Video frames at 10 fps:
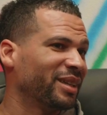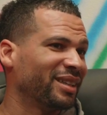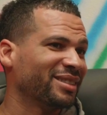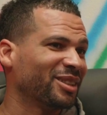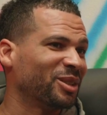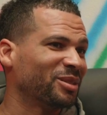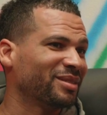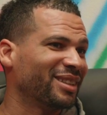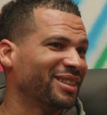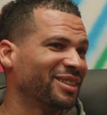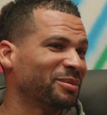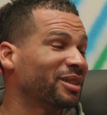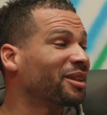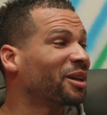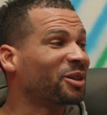And so
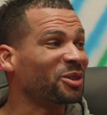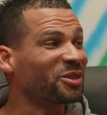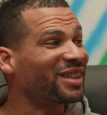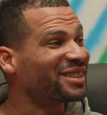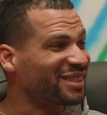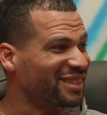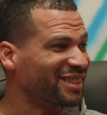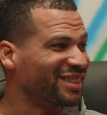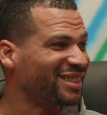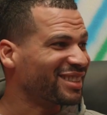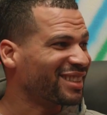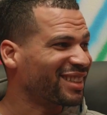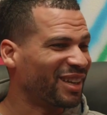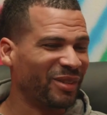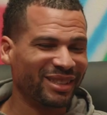good luck on the rest of the season.
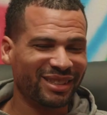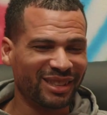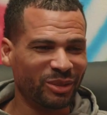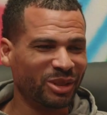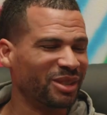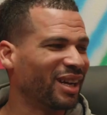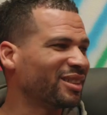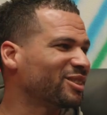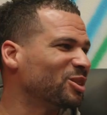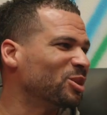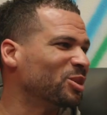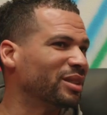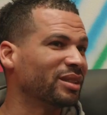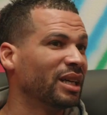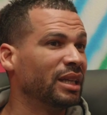I can't wait to see what you guys do.
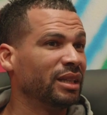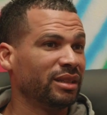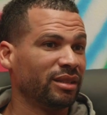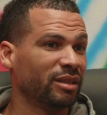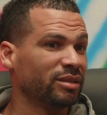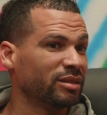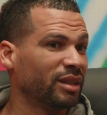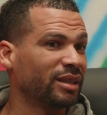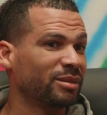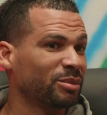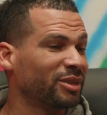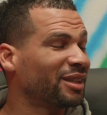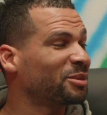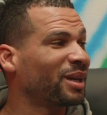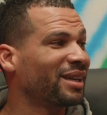And you got
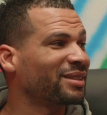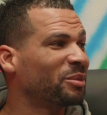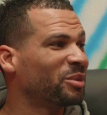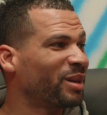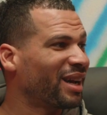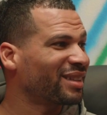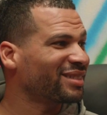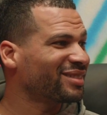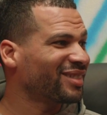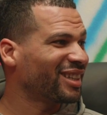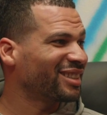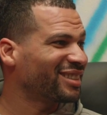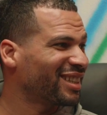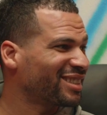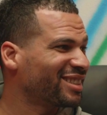some guys coming back
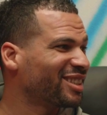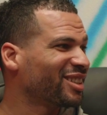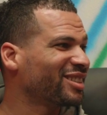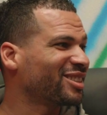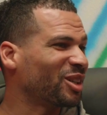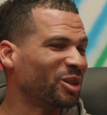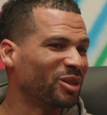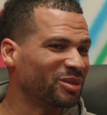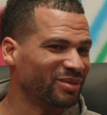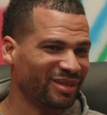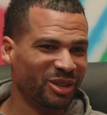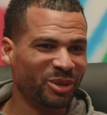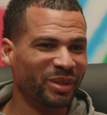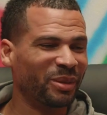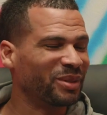right next year, and so
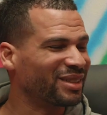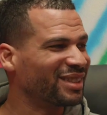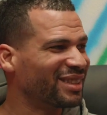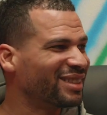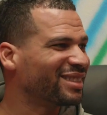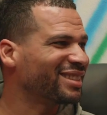you'll be able to see